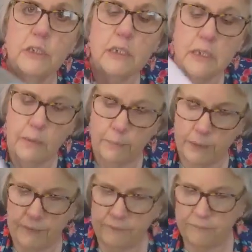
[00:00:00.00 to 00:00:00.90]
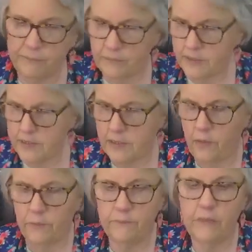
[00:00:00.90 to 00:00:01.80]
tip.
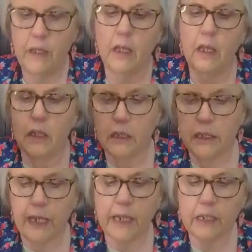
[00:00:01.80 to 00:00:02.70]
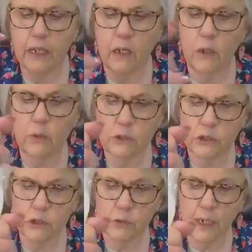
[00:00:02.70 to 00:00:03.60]
So you got to go
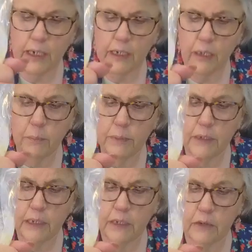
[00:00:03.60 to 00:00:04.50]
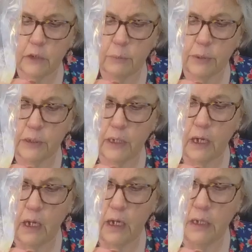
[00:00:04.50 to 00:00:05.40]
straight up and down. You put it
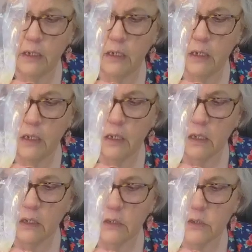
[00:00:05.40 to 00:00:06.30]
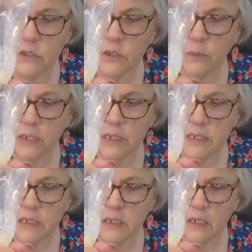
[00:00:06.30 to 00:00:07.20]
on, you squeeze
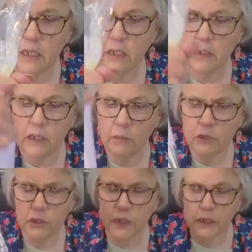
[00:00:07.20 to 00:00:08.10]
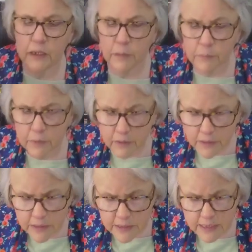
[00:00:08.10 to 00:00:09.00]
it, and you come straight up.
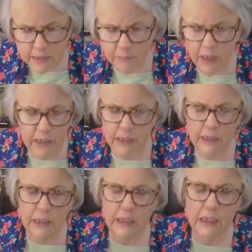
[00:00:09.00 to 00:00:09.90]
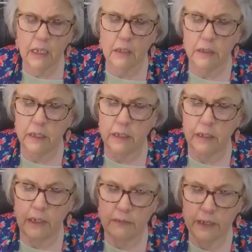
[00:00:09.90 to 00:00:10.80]
See, I'm not getting any yellow yet,
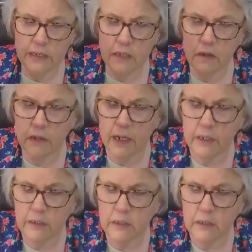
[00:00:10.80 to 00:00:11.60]
and that's all right.